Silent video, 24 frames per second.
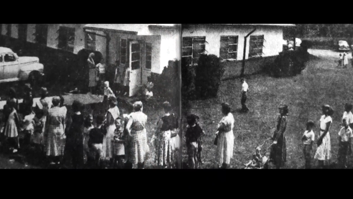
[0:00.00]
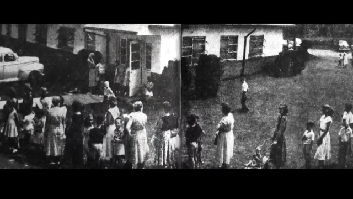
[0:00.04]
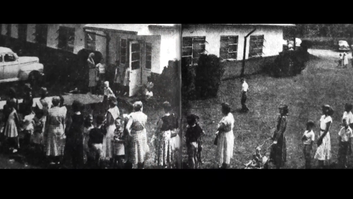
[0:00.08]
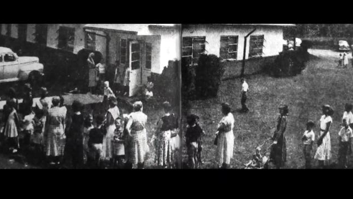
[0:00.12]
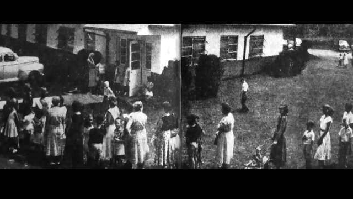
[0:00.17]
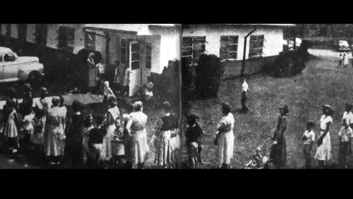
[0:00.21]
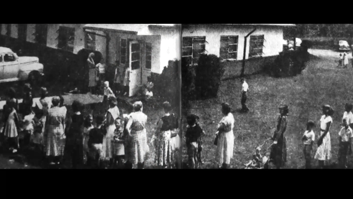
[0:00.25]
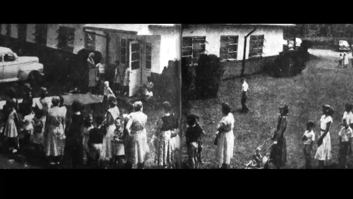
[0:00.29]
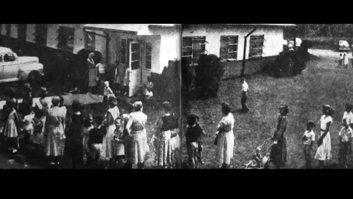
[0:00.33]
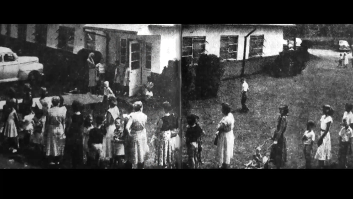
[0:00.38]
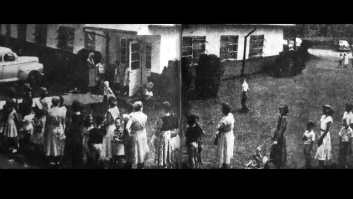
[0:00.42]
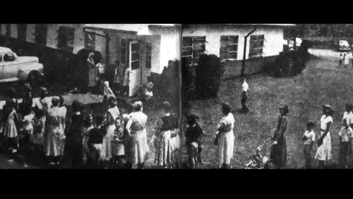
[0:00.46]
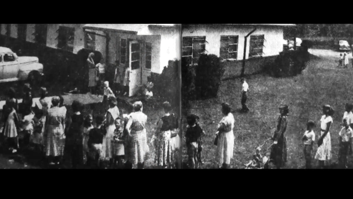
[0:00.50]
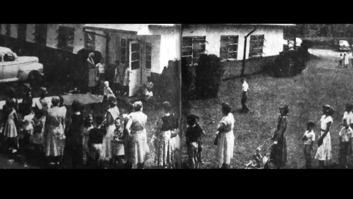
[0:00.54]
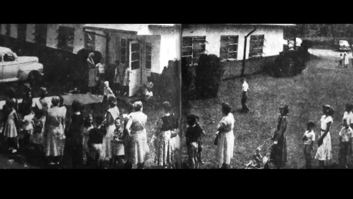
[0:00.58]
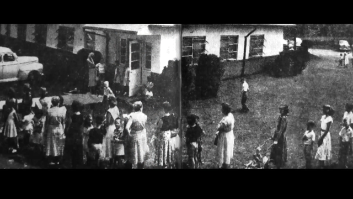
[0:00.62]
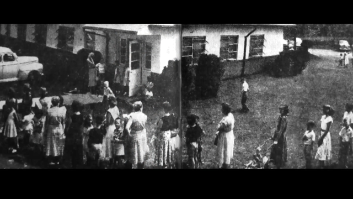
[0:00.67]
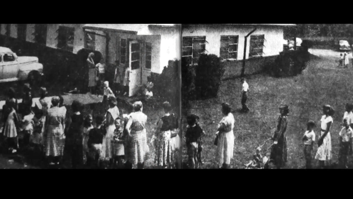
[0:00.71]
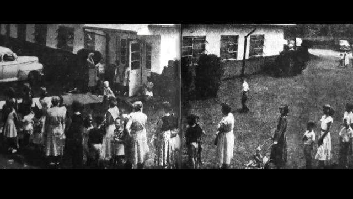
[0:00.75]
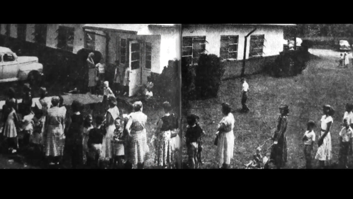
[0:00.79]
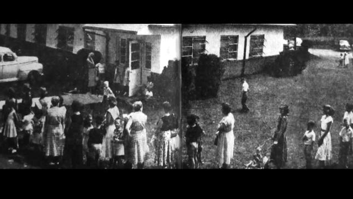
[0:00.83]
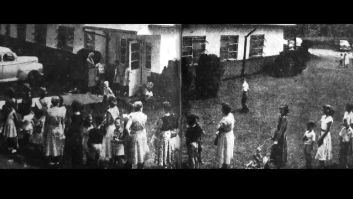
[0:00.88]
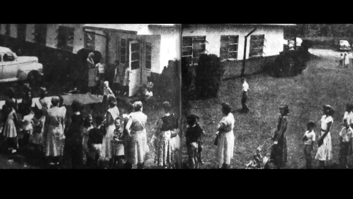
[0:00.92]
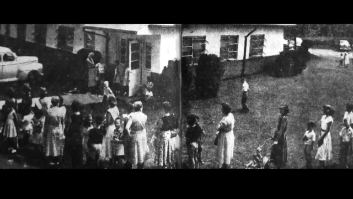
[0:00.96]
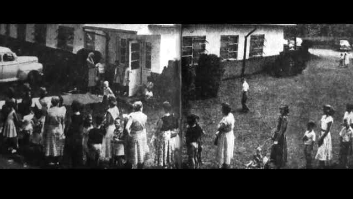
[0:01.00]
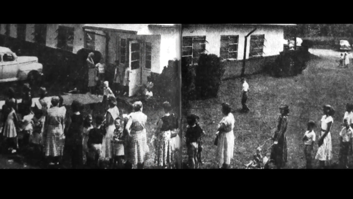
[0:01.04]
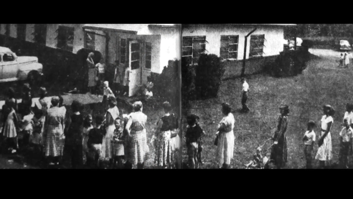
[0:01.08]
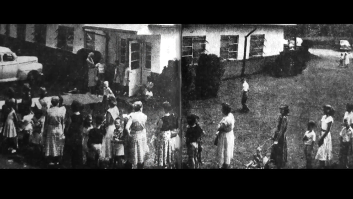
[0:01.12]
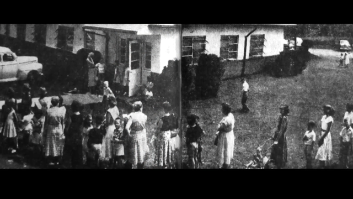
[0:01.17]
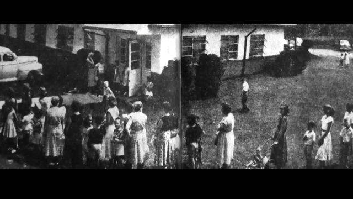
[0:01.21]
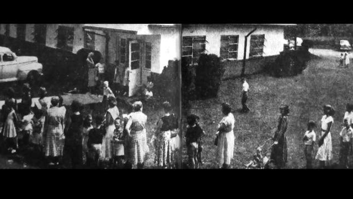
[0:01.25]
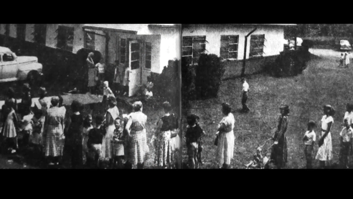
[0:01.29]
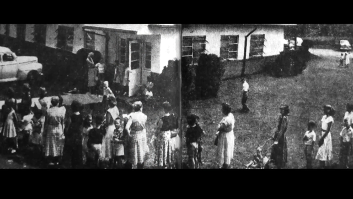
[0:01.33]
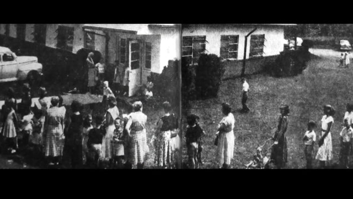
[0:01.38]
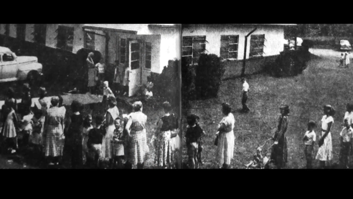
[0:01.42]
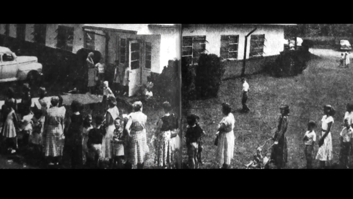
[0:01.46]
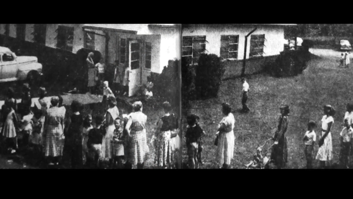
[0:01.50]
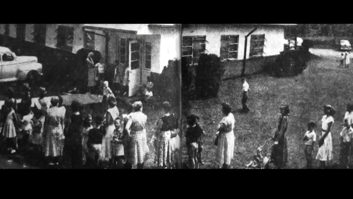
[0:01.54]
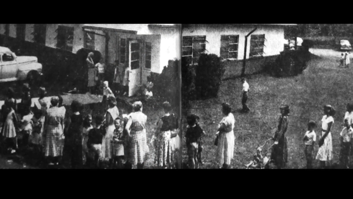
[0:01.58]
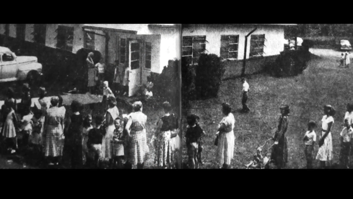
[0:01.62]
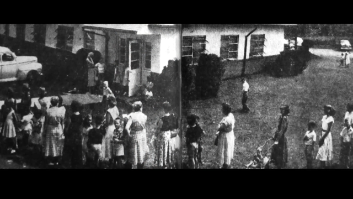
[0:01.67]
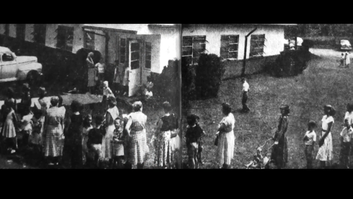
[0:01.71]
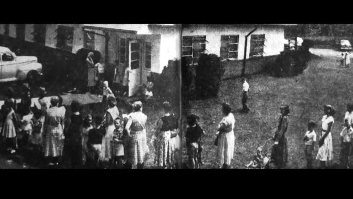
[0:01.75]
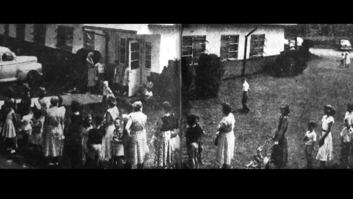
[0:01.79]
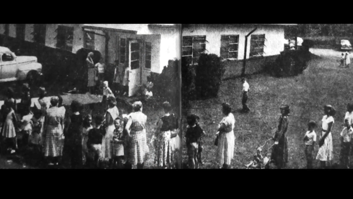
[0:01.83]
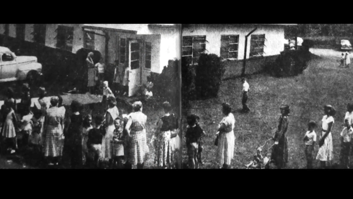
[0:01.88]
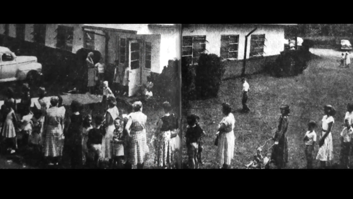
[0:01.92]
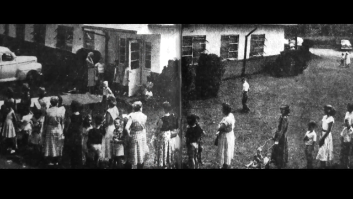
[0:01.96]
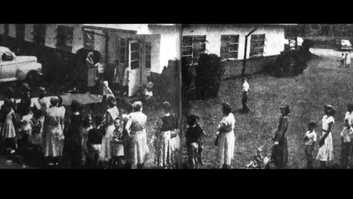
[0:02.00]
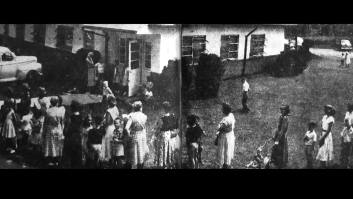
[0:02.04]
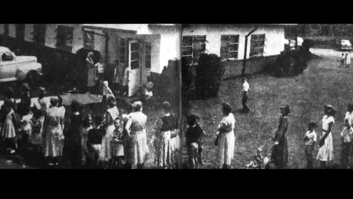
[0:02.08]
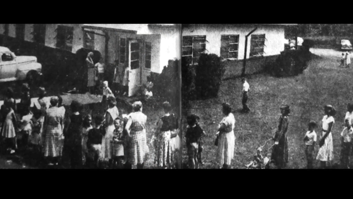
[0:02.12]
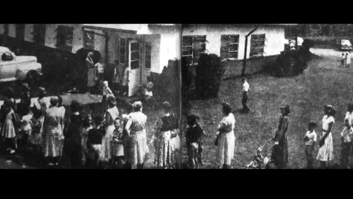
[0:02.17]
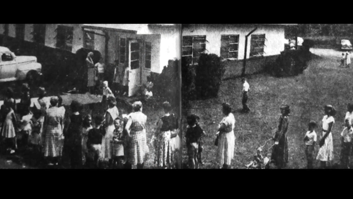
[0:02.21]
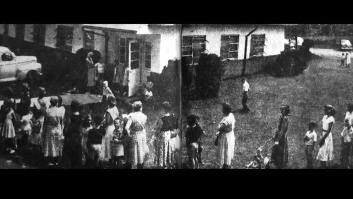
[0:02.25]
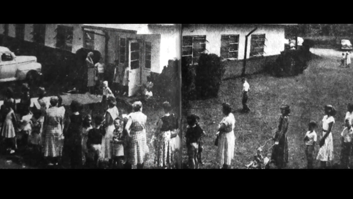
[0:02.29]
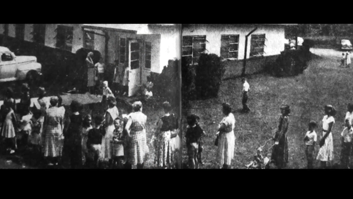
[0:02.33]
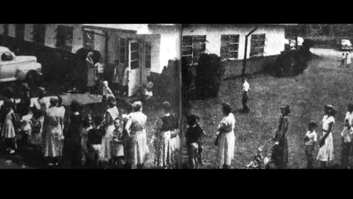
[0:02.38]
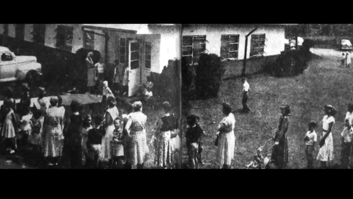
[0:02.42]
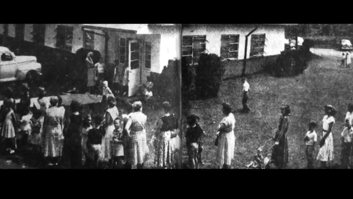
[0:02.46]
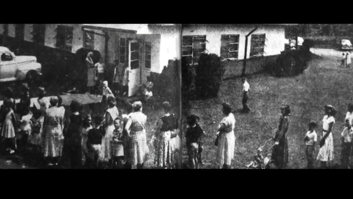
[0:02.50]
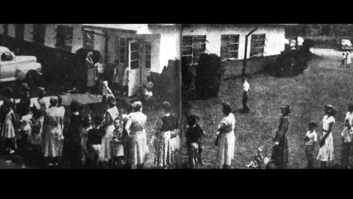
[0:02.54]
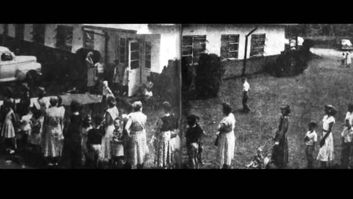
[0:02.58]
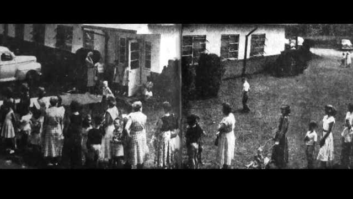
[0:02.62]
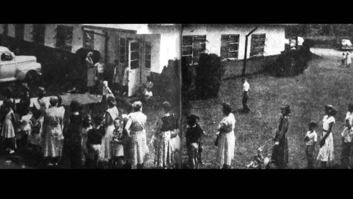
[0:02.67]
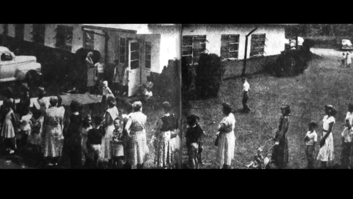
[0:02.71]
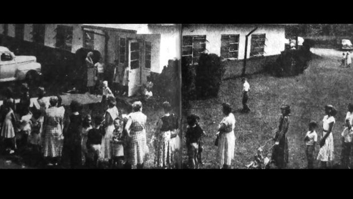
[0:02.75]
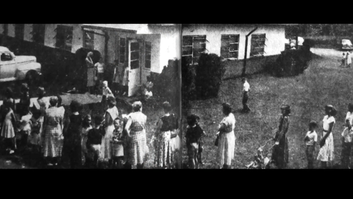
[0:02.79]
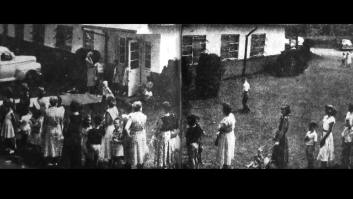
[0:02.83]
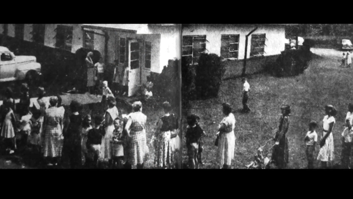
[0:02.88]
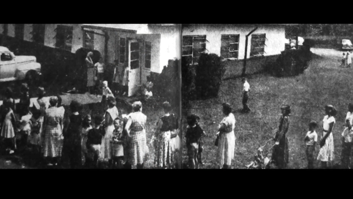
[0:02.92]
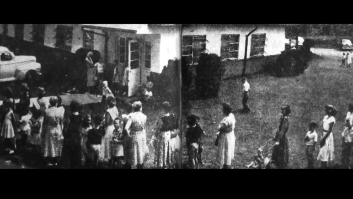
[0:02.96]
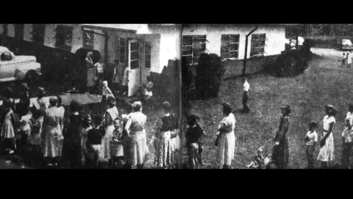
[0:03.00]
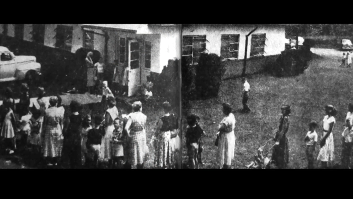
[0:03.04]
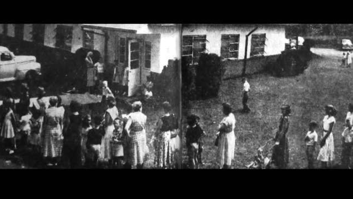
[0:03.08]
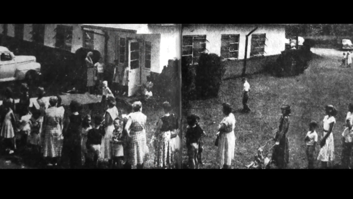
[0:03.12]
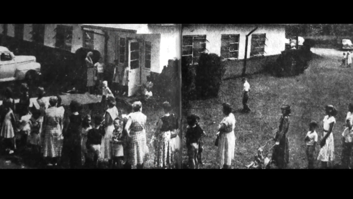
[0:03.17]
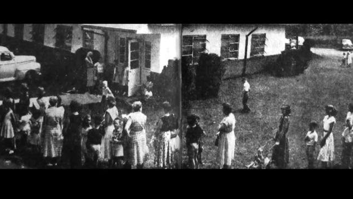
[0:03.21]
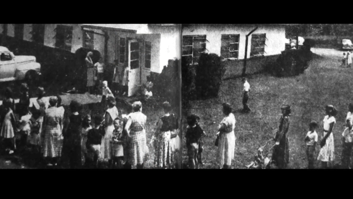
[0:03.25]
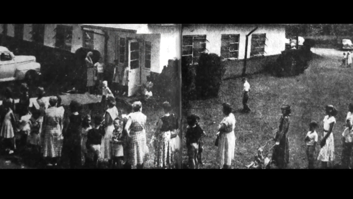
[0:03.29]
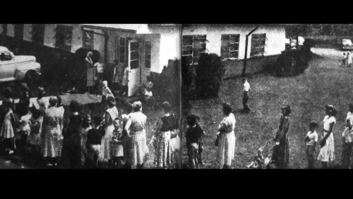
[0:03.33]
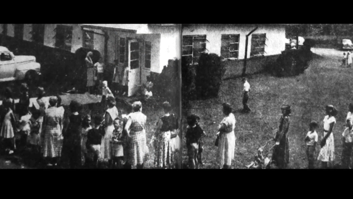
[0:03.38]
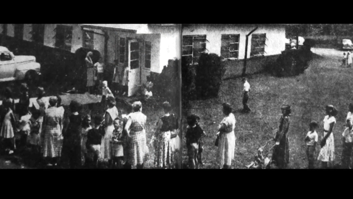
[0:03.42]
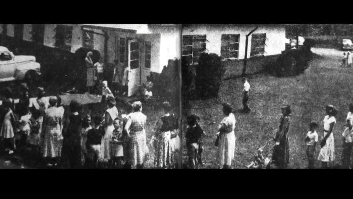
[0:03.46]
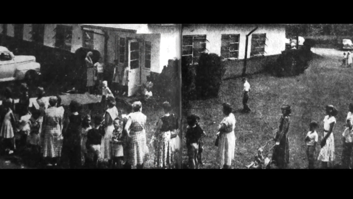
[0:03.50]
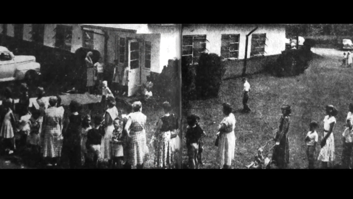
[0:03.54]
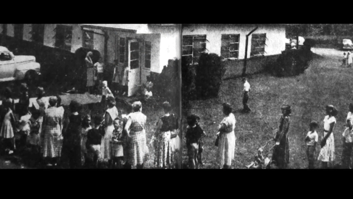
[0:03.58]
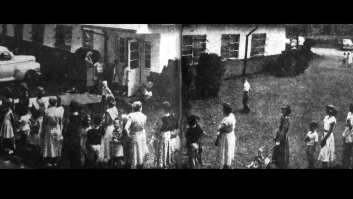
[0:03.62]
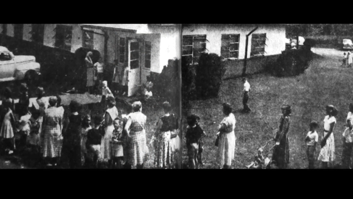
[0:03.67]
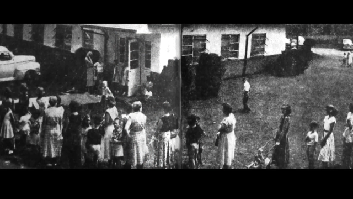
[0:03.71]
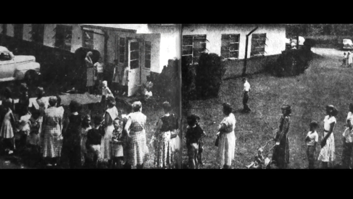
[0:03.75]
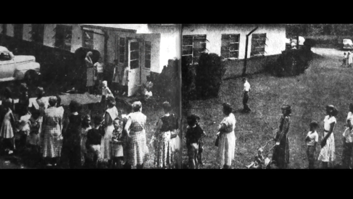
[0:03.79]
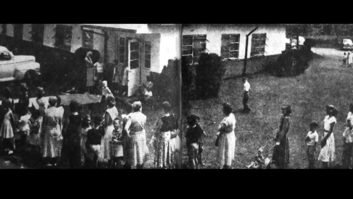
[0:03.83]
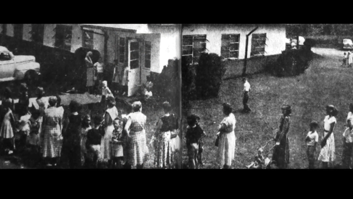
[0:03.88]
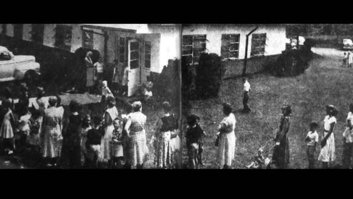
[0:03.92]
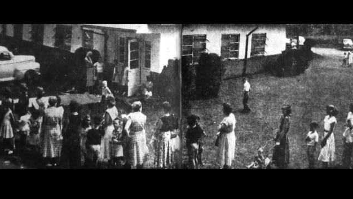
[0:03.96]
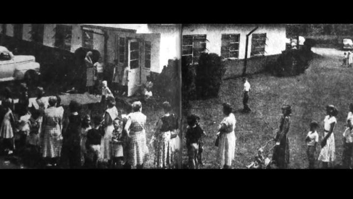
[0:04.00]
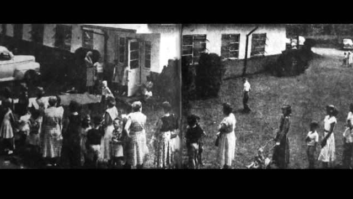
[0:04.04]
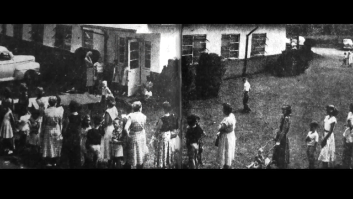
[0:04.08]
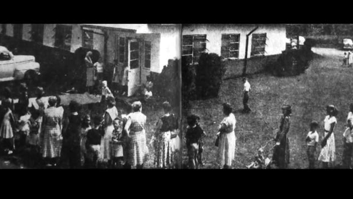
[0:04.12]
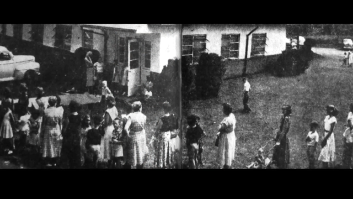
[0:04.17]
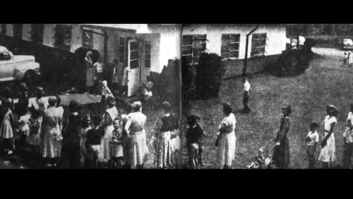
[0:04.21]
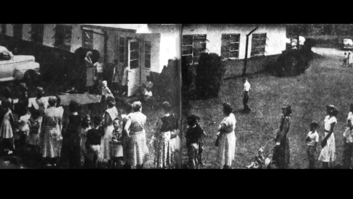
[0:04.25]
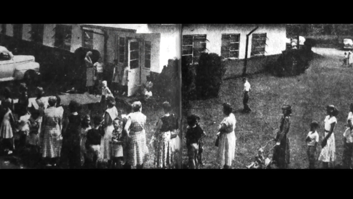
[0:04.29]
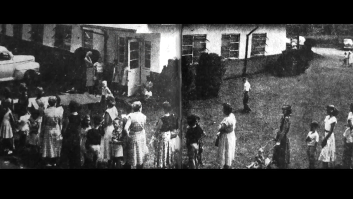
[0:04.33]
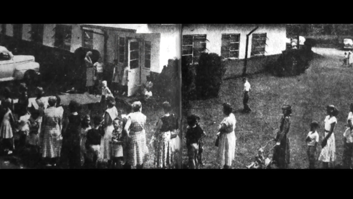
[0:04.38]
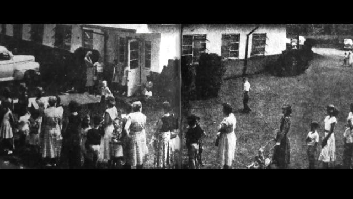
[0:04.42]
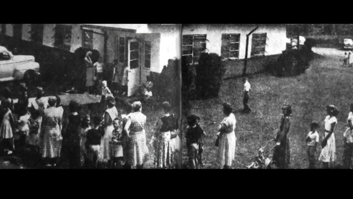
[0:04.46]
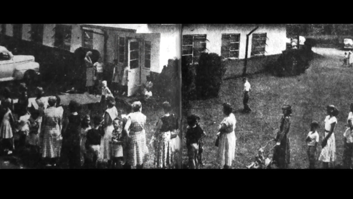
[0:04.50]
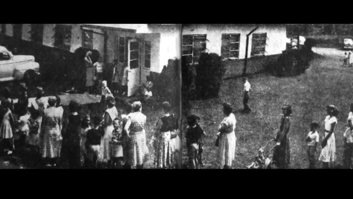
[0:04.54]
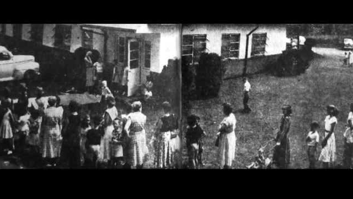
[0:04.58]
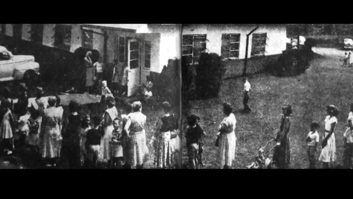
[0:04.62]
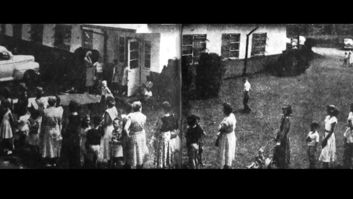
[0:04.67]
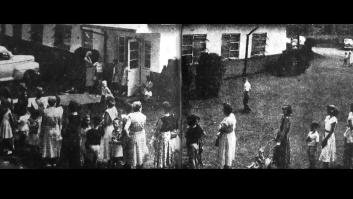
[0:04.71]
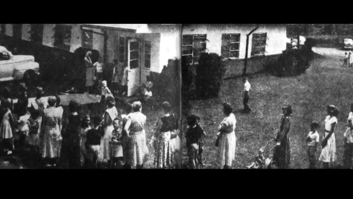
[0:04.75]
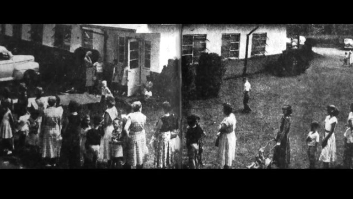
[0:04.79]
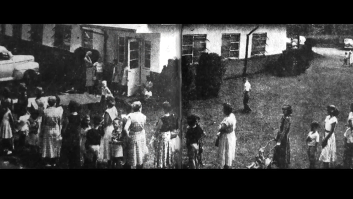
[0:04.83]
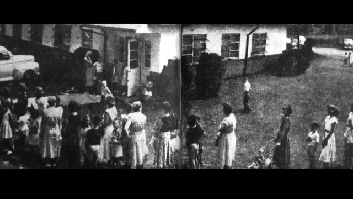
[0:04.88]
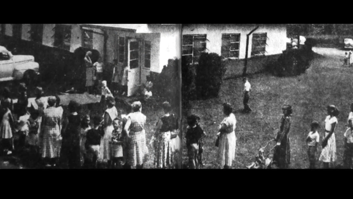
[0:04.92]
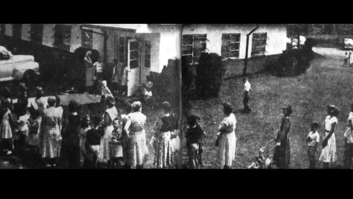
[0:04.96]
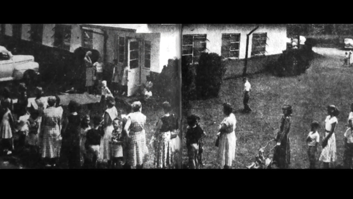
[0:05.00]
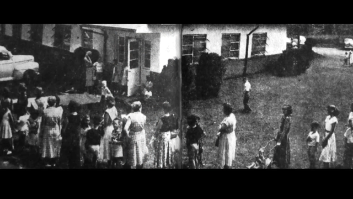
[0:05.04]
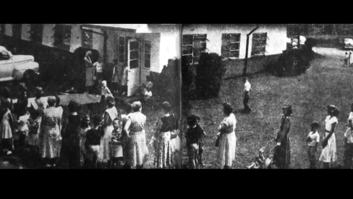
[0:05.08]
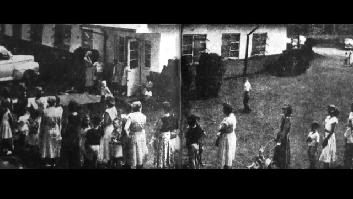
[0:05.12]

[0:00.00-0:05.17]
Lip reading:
[unreadable: no face in view]